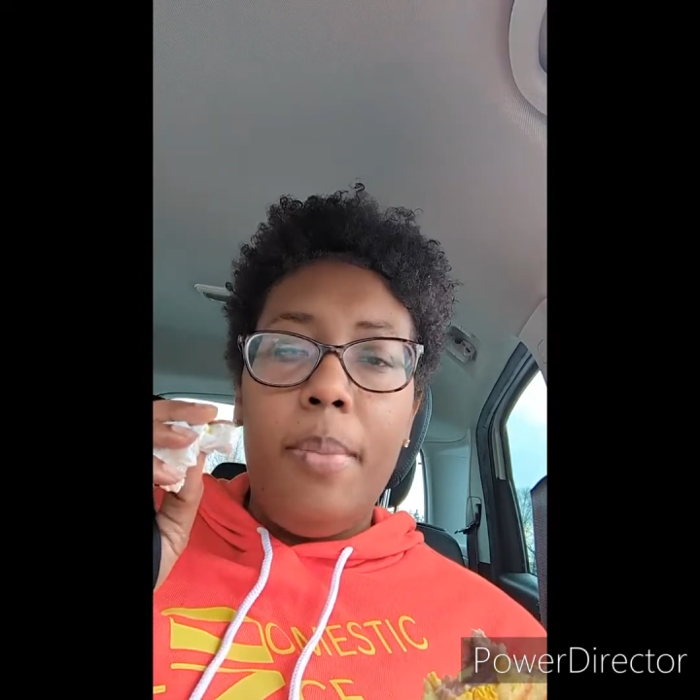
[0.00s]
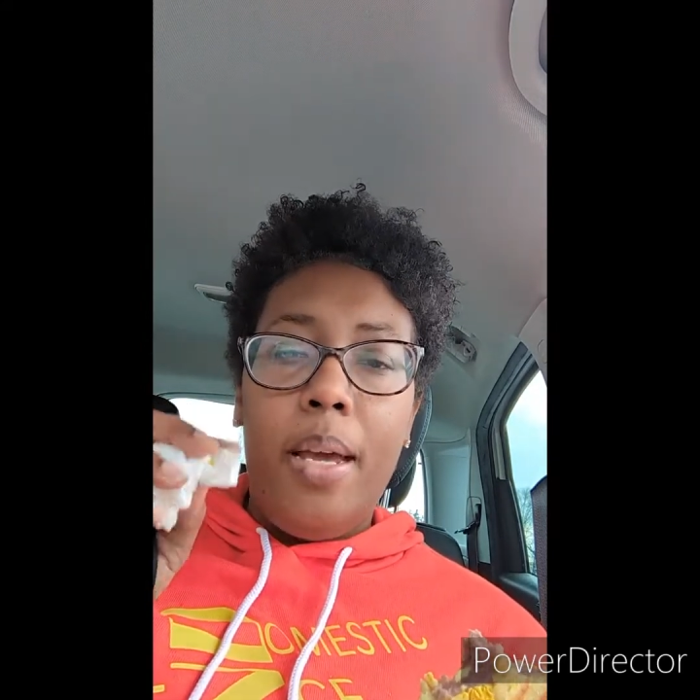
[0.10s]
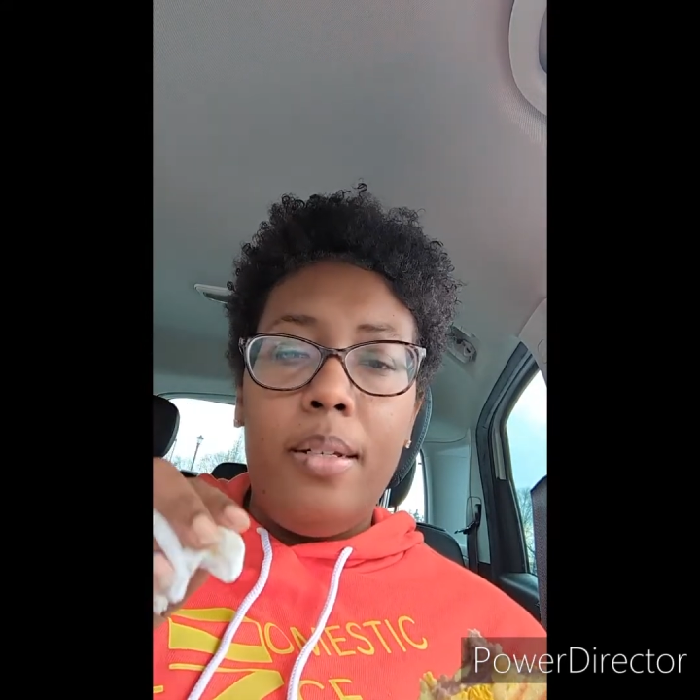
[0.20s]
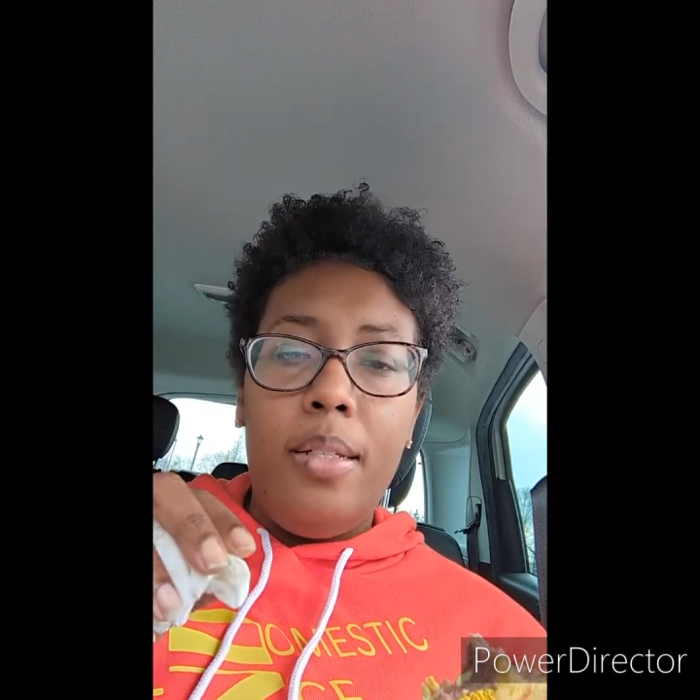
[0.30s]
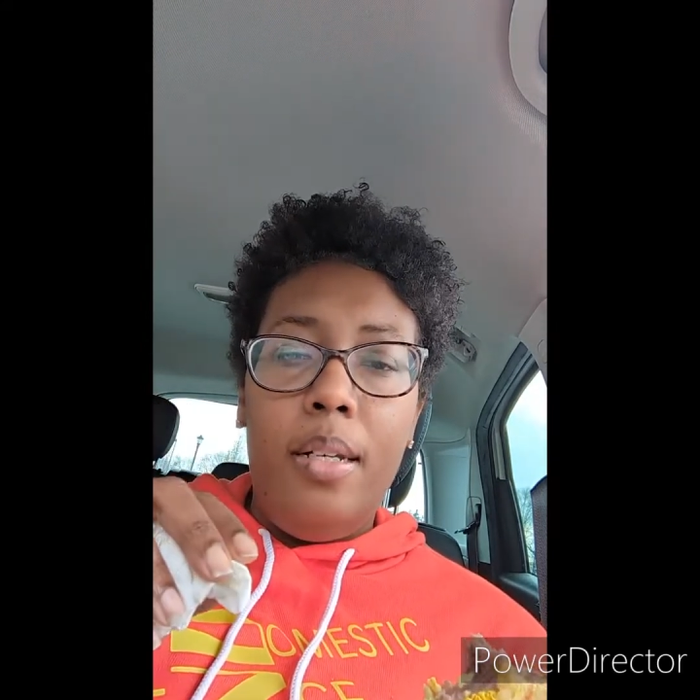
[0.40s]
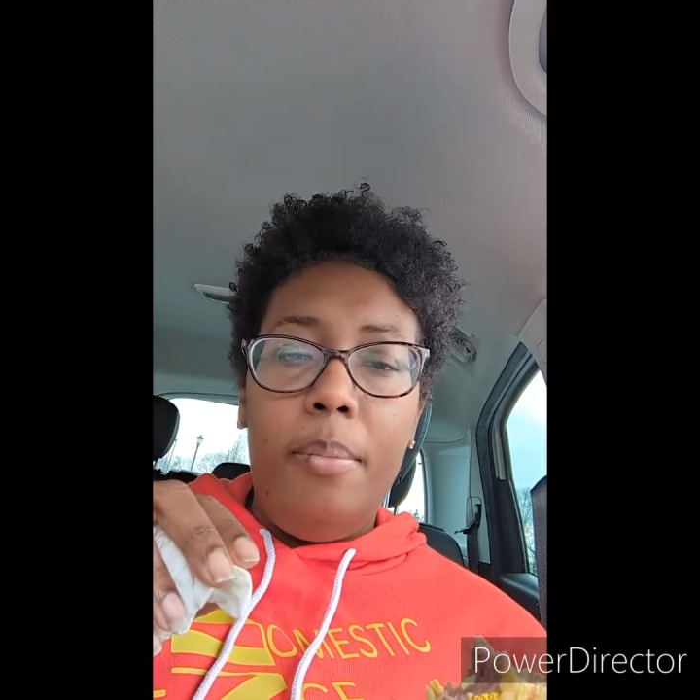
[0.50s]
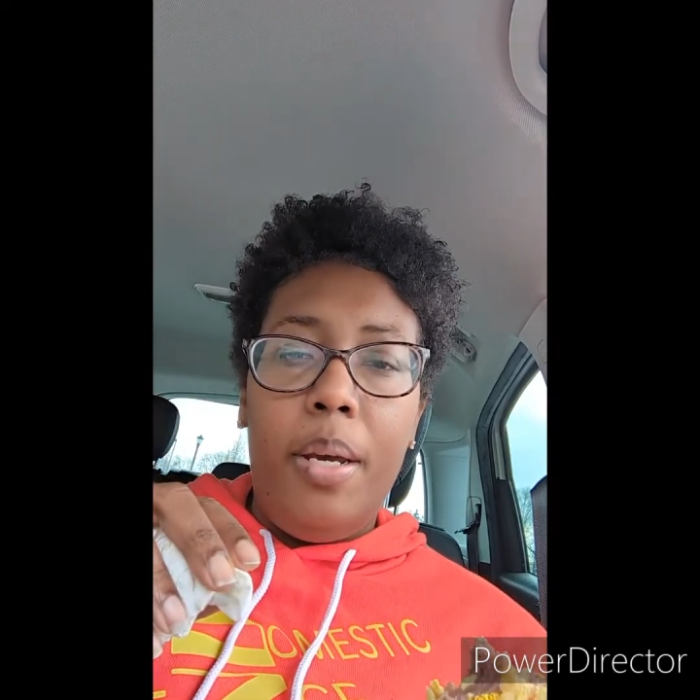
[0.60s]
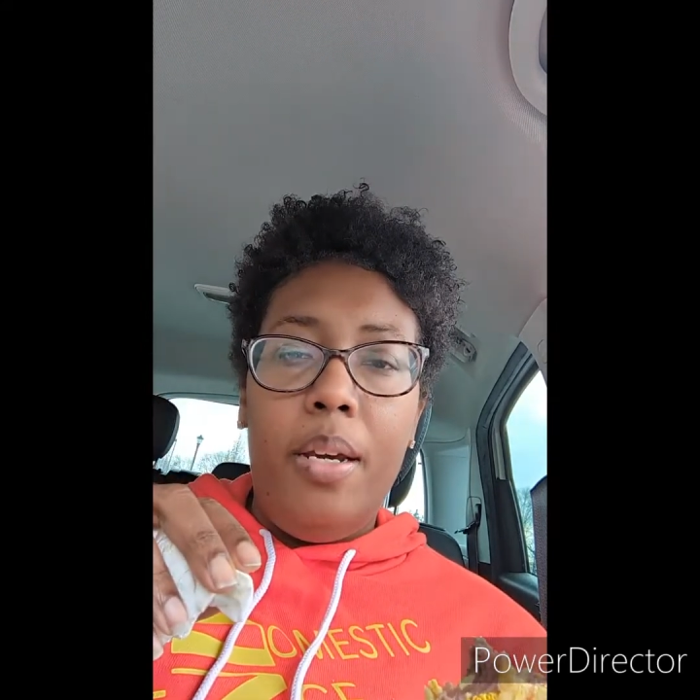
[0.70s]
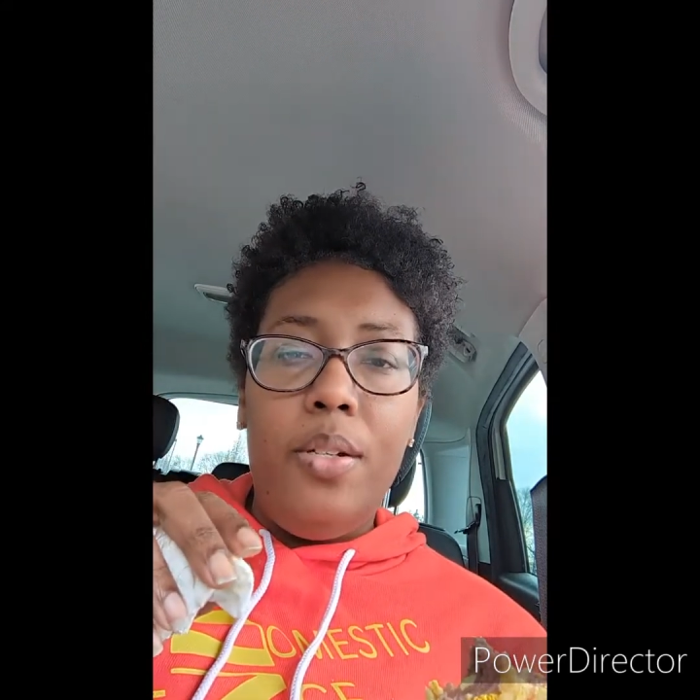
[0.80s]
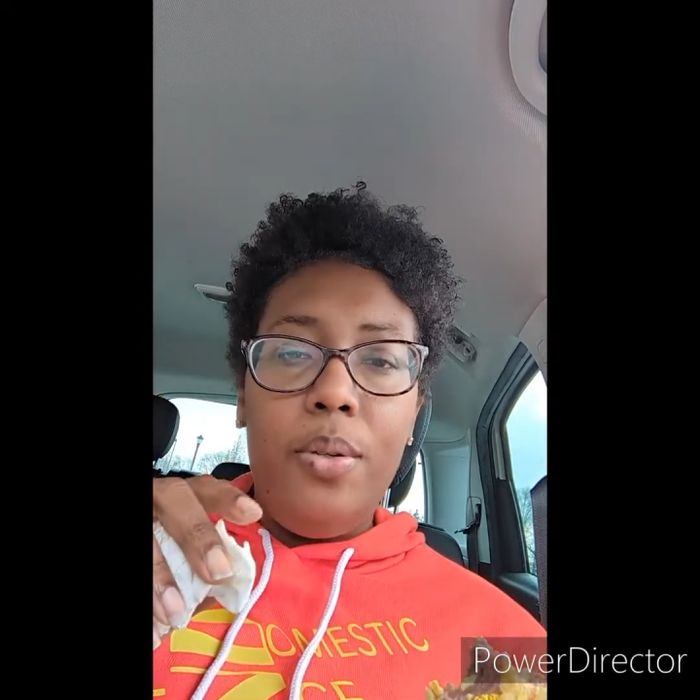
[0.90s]
magazine
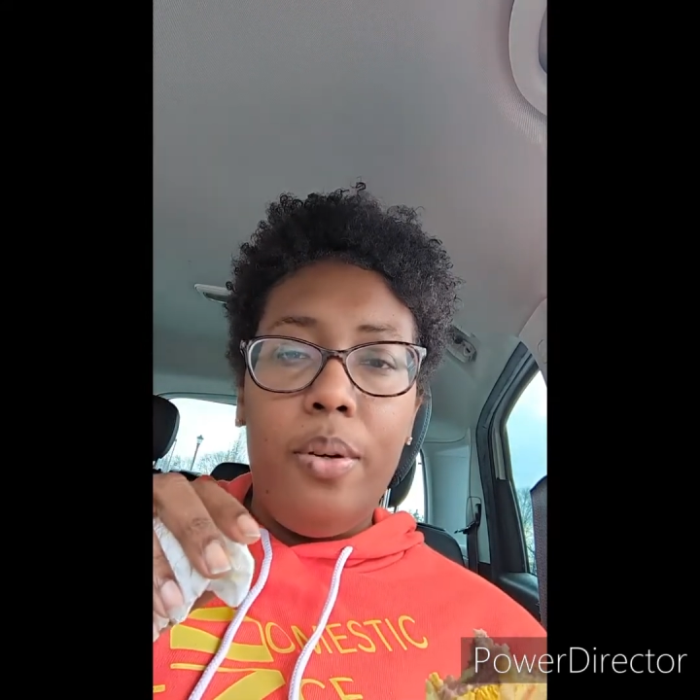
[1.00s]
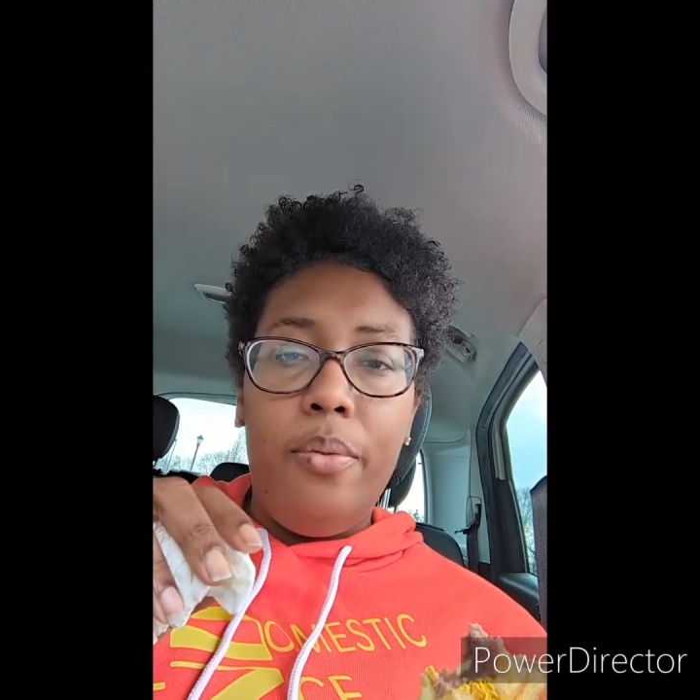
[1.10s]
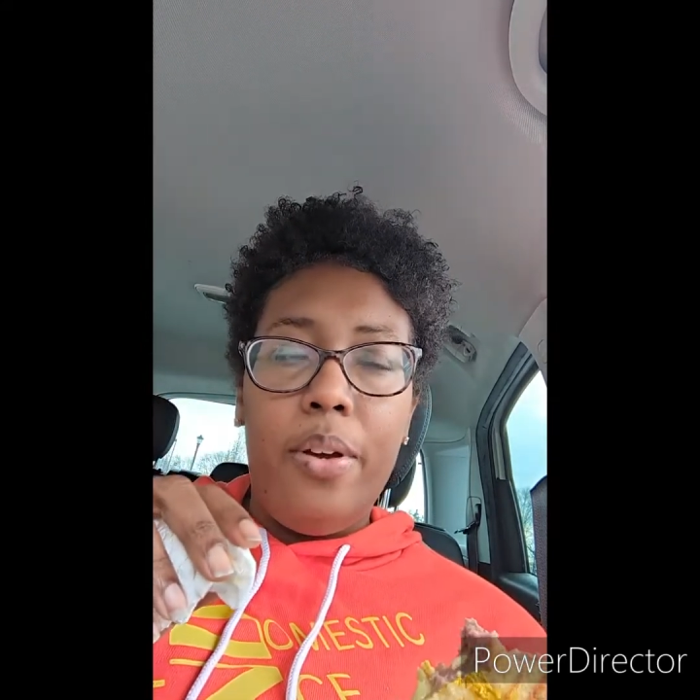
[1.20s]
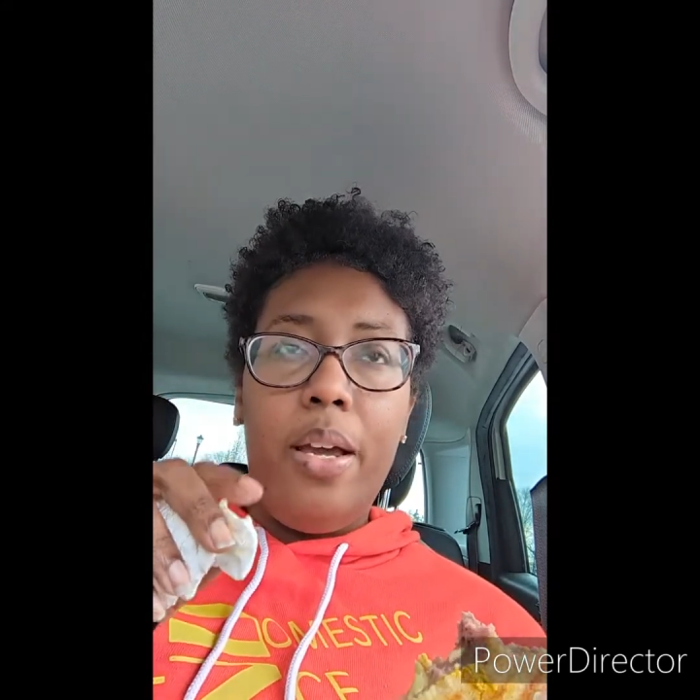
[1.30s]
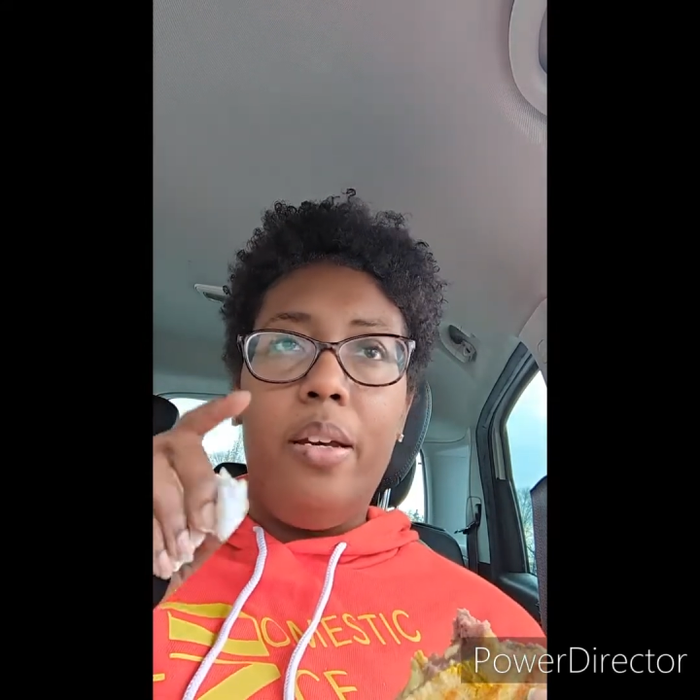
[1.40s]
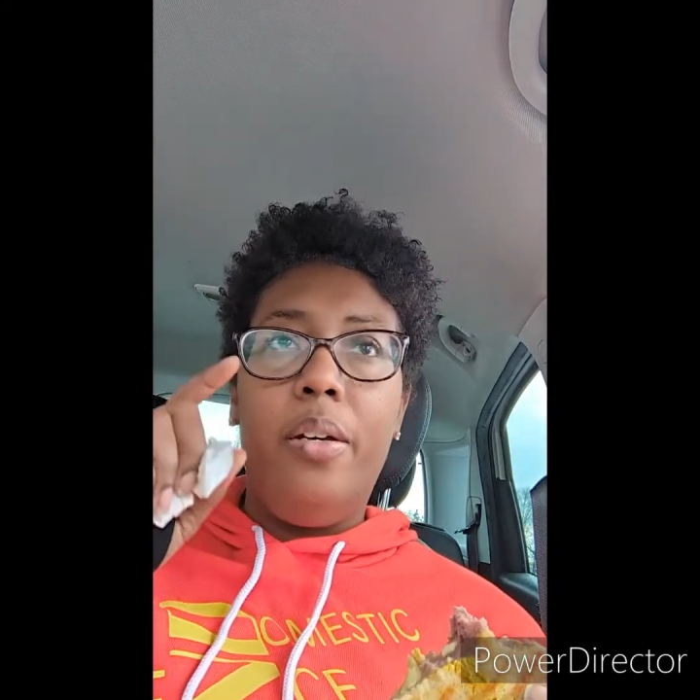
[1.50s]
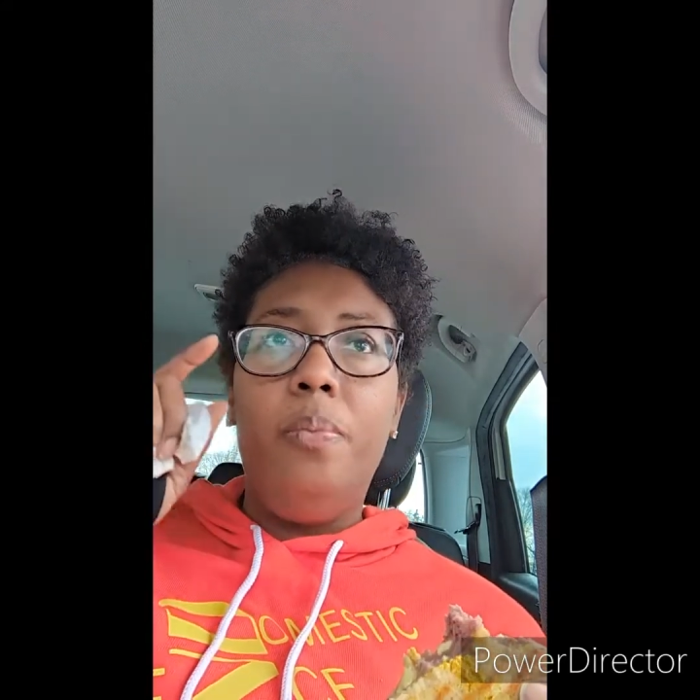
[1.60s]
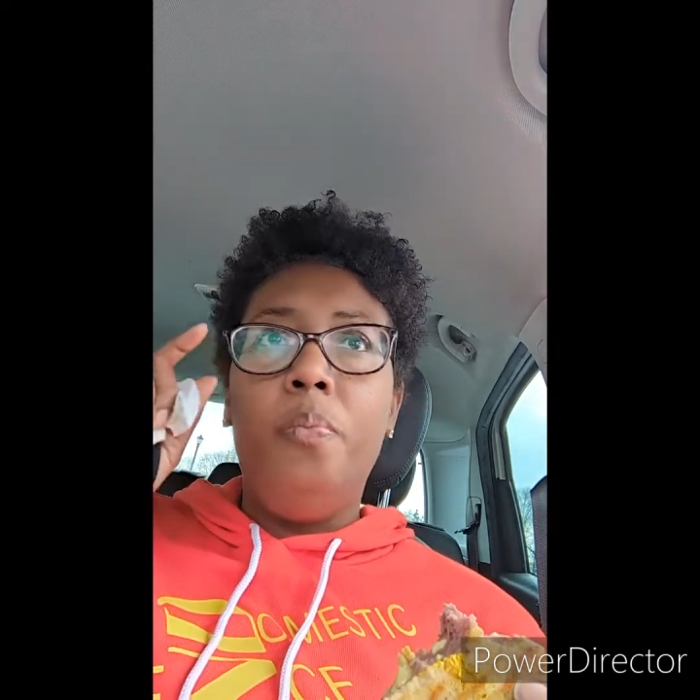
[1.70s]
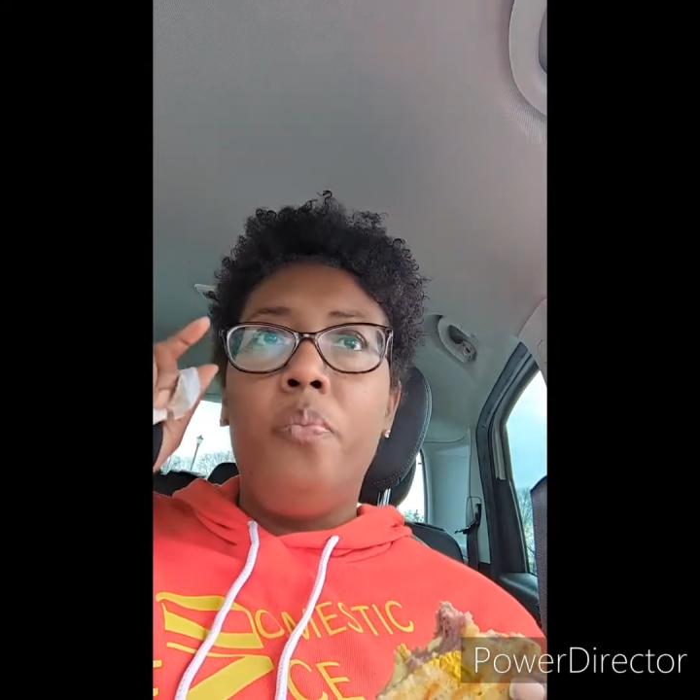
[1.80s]
page, you can find it.